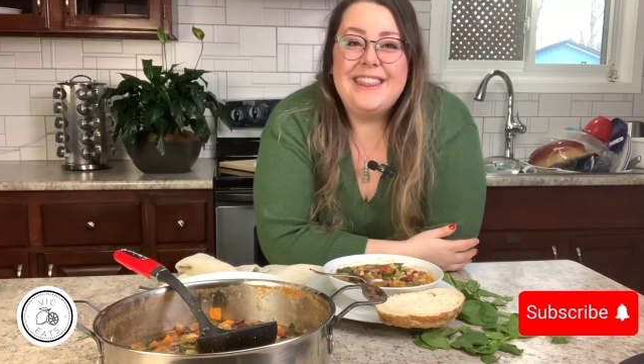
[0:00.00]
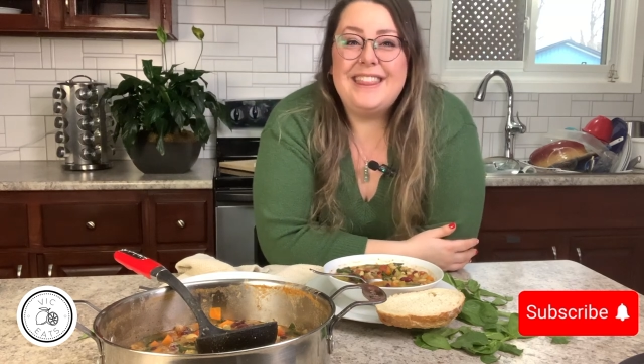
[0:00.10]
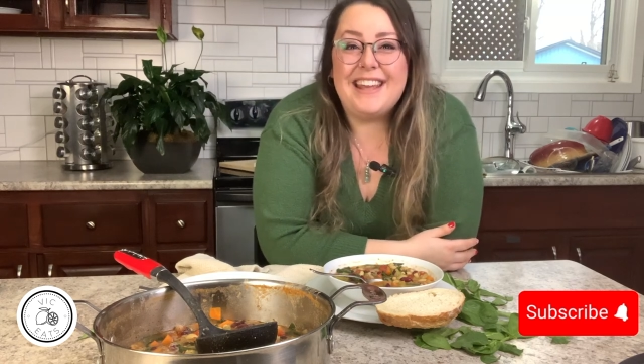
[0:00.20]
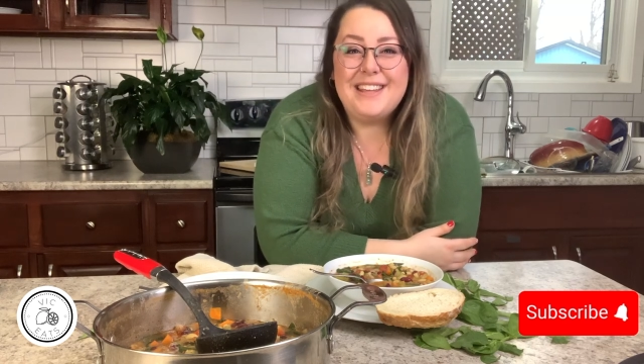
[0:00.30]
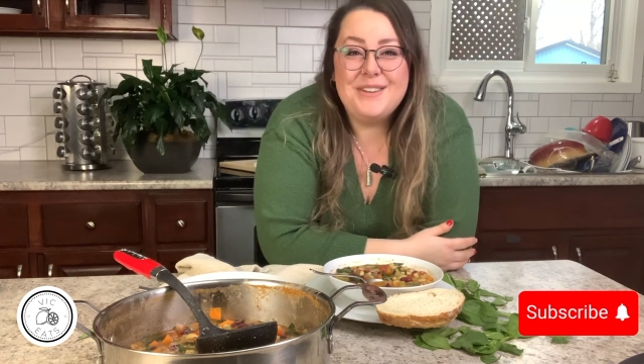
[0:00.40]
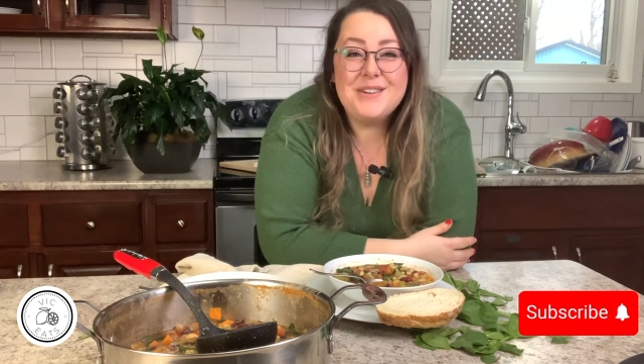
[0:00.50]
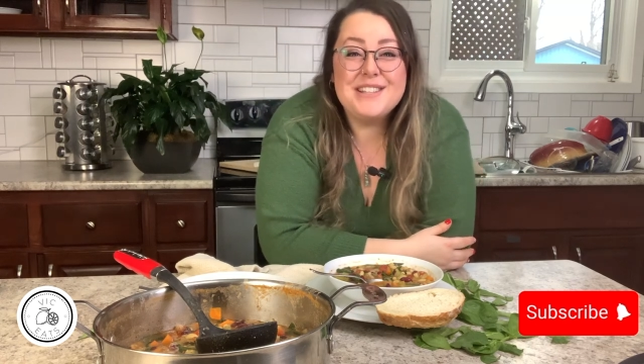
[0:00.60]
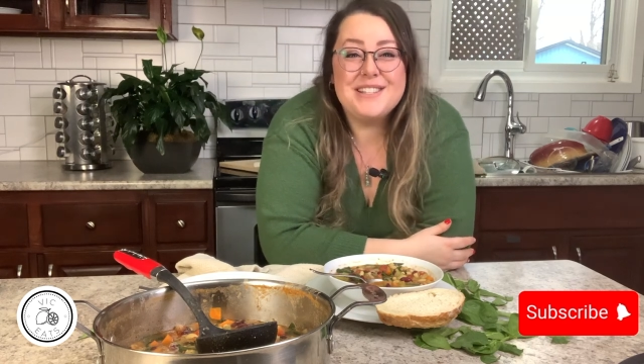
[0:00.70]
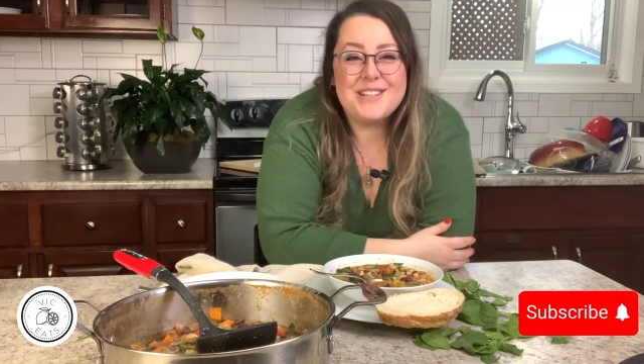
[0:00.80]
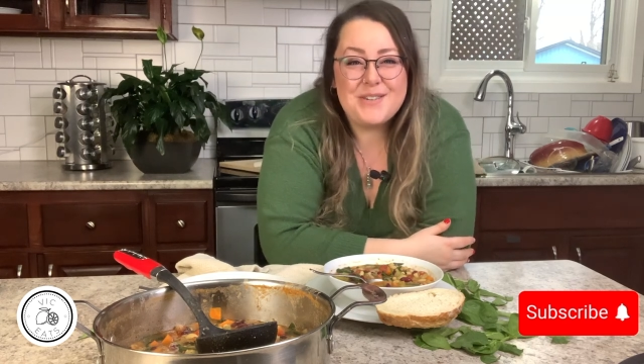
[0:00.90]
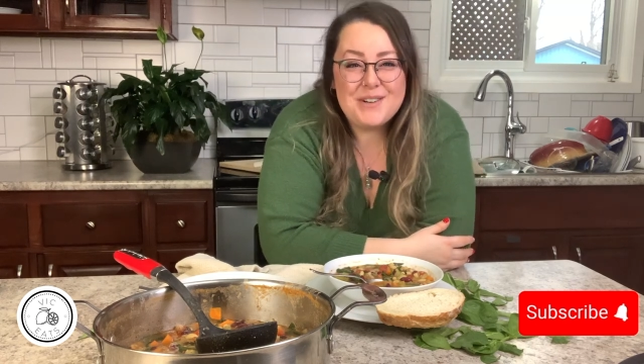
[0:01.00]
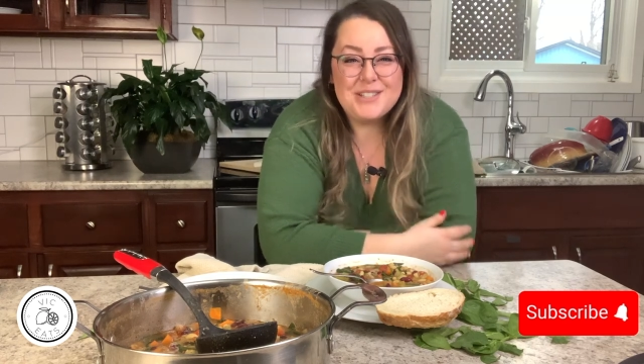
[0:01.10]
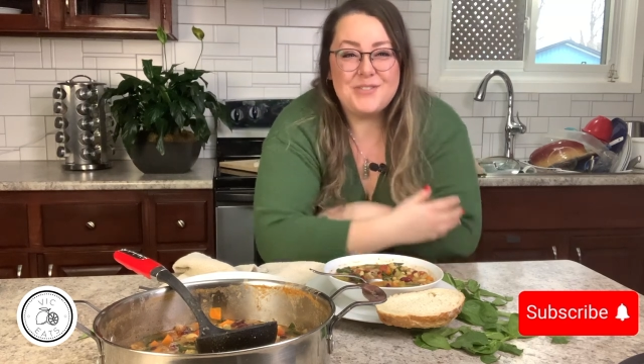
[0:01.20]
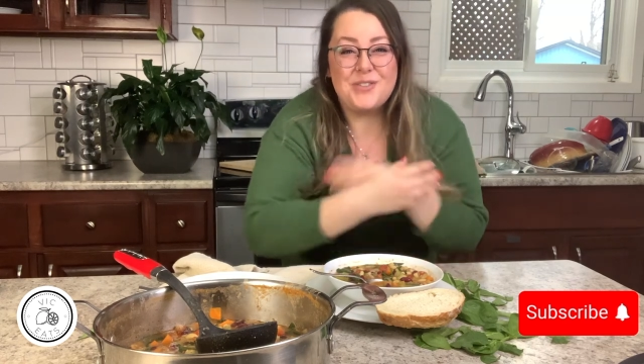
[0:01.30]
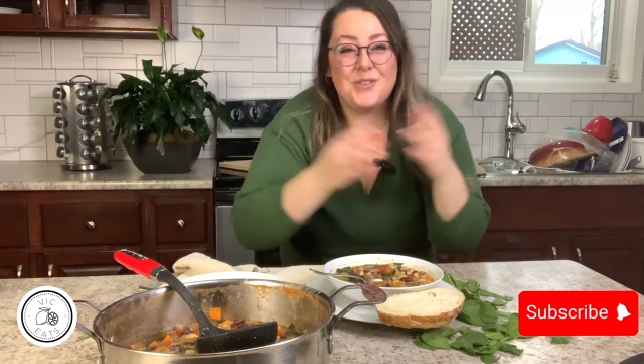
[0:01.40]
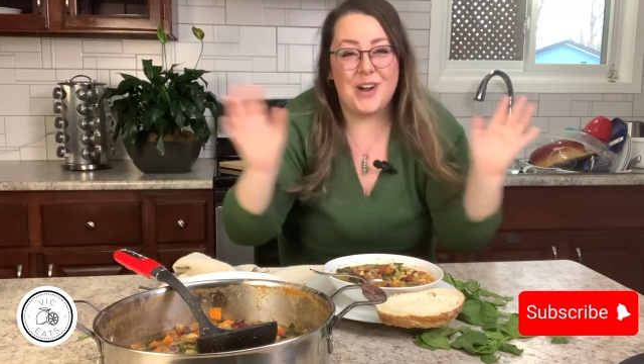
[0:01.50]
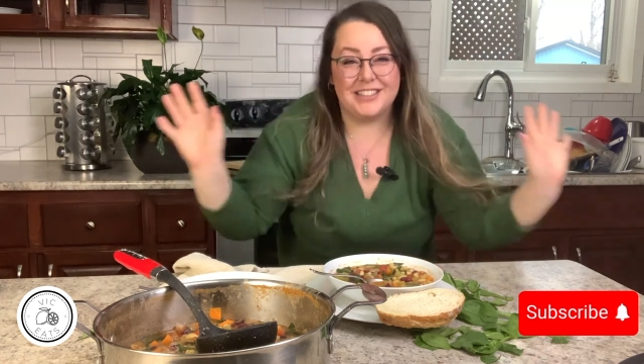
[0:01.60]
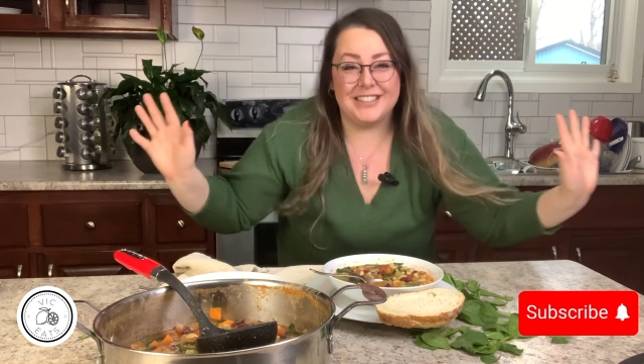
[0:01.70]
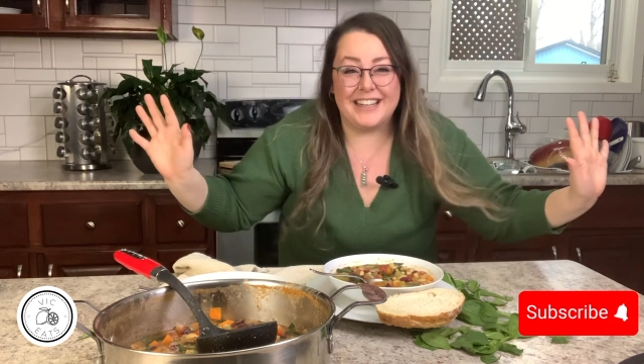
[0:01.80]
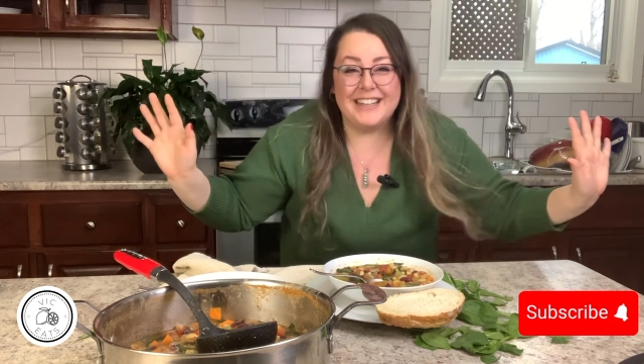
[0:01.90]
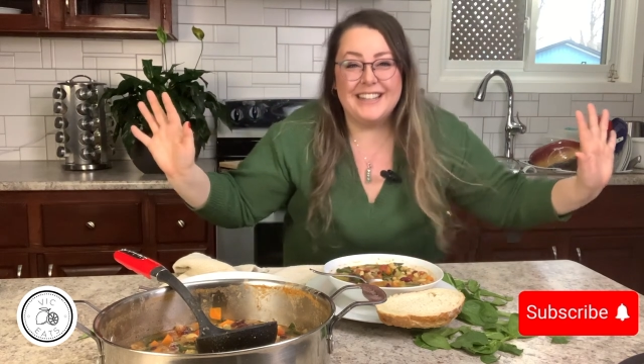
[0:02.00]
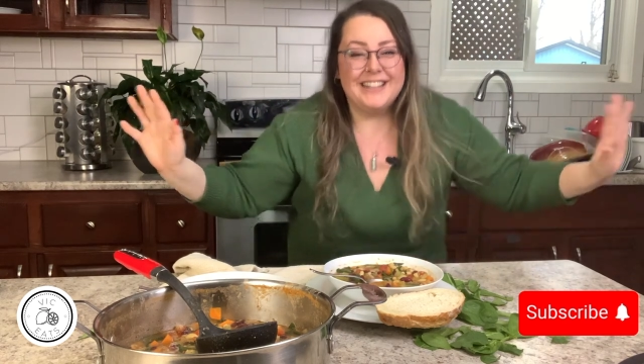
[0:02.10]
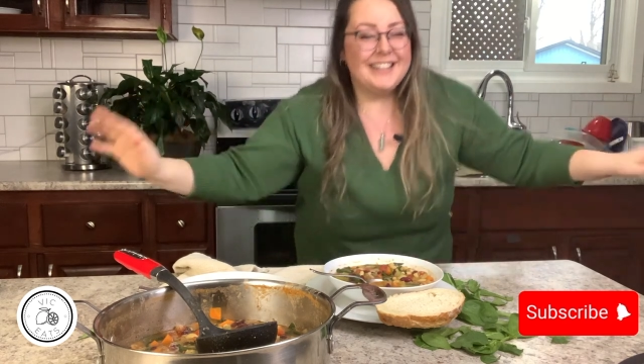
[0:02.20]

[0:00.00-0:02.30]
Thank you so much for watching.